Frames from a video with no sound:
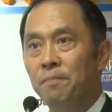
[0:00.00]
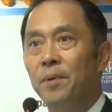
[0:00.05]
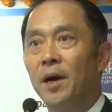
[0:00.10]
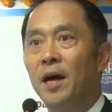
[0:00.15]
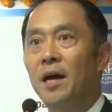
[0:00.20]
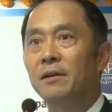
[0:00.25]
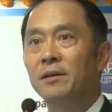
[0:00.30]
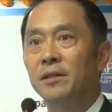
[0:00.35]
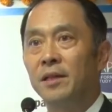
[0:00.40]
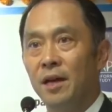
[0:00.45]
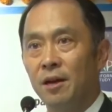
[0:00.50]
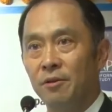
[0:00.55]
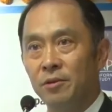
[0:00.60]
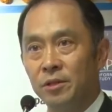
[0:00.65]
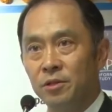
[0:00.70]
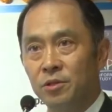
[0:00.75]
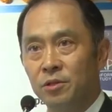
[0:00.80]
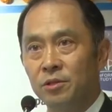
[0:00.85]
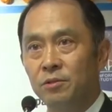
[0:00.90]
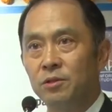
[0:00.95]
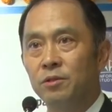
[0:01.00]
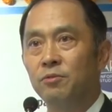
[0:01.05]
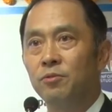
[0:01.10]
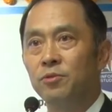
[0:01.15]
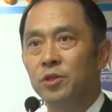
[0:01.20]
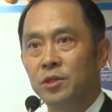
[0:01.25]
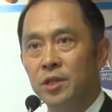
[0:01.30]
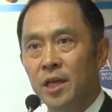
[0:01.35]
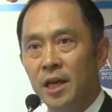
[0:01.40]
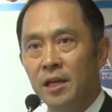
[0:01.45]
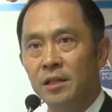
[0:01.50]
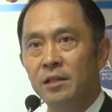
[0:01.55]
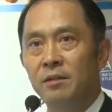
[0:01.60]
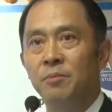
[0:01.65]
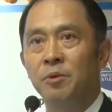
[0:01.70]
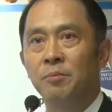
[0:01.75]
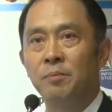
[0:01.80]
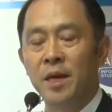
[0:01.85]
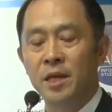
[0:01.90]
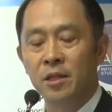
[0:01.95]
back now. It's, it was gaining the
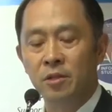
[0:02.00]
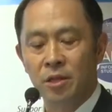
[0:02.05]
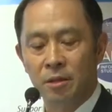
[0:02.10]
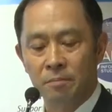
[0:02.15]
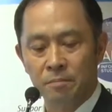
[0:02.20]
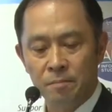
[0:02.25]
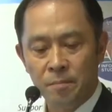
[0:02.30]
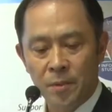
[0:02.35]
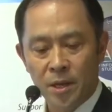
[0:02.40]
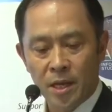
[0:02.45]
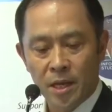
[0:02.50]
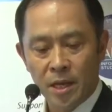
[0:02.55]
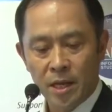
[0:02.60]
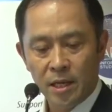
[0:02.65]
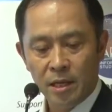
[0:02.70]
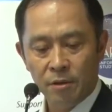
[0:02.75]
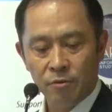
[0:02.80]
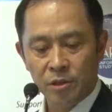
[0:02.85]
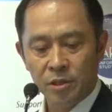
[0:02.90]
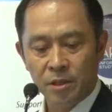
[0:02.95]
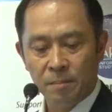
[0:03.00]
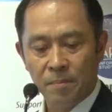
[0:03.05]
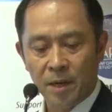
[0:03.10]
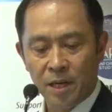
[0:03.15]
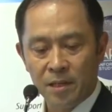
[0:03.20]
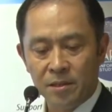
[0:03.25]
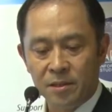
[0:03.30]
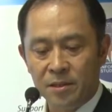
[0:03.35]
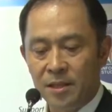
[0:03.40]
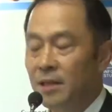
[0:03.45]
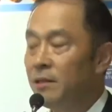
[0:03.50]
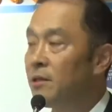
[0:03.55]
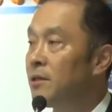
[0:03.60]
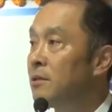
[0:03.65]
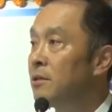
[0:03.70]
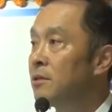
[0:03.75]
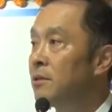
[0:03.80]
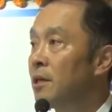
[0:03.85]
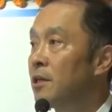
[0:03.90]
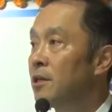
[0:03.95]
momentum. It was the bicent,
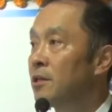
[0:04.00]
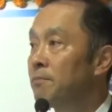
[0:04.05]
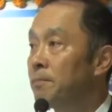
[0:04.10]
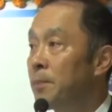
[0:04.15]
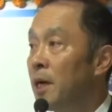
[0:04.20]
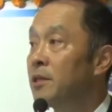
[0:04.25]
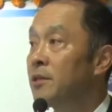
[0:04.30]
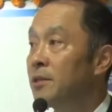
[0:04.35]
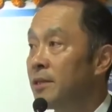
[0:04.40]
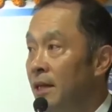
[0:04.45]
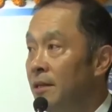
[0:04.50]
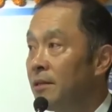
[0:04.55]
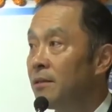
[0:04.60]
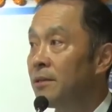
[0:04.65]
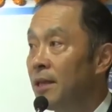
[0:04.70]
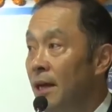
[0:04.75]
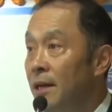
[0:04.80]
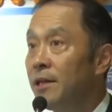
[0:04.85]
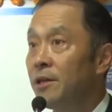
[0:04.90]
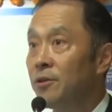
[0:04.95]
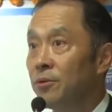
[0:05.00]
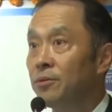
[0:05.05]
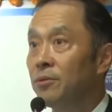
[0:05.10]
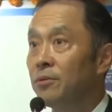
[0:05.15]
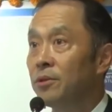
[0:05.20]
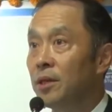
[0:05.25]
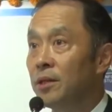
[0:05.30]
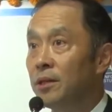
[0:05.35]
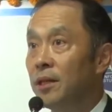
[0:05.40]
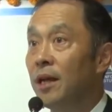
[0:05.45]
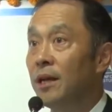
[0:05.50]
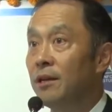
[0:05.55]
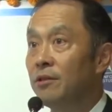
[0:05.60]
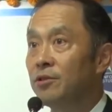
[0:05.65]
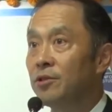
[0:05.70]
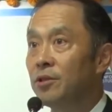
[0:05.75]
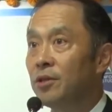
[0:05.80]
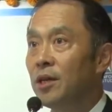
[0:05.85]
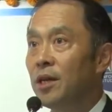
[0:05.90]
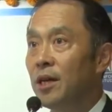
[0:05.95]
uh, bicentennial
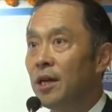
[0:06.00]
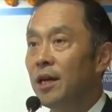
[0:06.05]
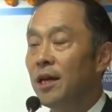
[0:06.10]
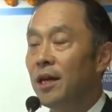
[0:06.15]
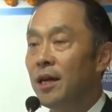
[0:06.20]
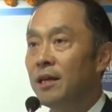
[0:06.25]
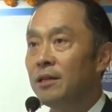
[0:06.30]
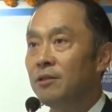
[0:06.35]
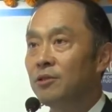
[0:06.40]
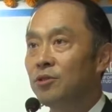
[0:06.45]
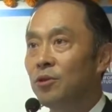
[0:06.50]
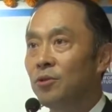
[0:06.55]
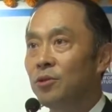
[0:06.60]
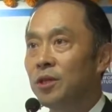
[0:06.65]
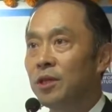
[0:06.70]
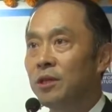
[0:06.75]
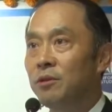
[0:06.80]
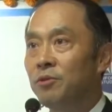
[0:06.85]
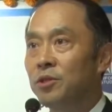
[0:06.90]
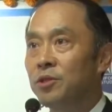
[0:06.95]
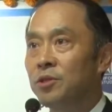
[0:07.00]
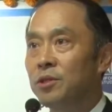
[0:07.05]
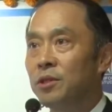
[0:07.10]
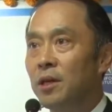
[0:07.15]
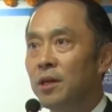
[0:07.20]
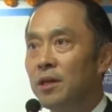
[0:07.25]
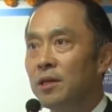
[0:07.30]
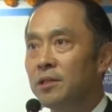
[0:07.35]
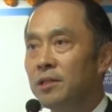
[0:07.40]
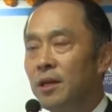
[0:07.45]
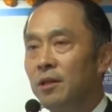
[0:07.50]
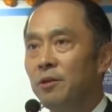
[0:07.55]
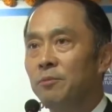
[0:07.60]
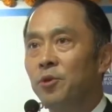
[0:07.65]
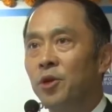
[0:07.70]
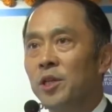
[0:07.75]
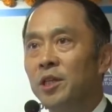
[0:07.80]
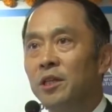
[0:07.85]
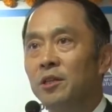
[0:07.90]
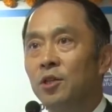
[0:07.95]
days and so that it was uh,
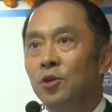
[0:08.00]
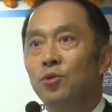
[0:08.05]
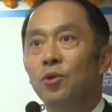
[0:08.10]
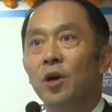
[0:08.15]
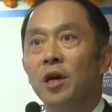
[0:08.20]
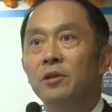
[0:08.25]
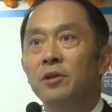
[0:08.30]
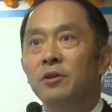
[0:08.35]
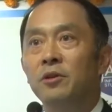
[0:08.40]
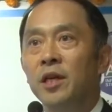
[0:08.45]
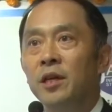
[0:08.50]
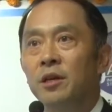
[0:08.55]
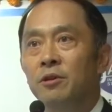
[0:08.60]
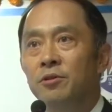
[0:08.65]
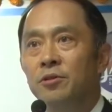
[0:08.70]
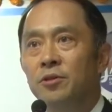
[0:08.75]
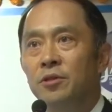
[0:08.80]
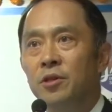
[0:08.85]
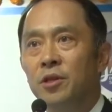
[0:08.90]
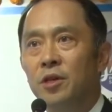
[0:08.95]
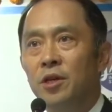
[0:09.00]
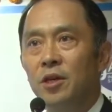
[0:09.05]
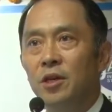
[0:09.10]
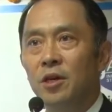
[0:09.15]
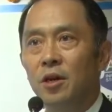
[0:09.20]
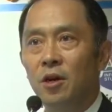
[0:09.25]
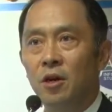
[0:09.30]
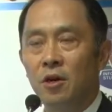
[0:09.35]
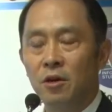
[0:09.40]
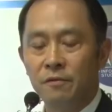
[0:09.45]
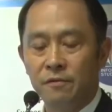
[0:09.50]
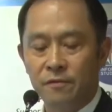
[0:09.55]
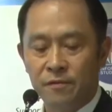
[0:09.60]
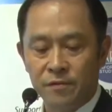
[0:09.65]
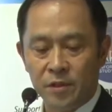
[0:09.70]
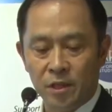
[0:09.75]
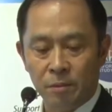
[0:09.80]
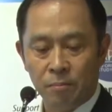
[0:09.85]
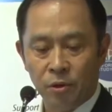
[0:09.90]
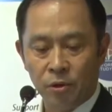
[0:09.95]
celebrating 200 years
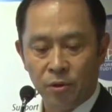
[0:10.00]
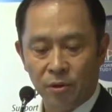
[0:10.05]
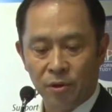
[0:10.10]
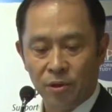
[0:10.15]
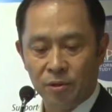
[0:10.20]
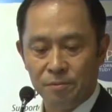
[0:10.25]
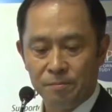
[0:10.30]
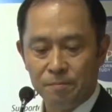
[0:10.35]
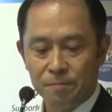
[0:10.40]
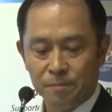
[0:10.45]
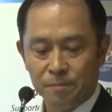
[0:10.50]
of the birth.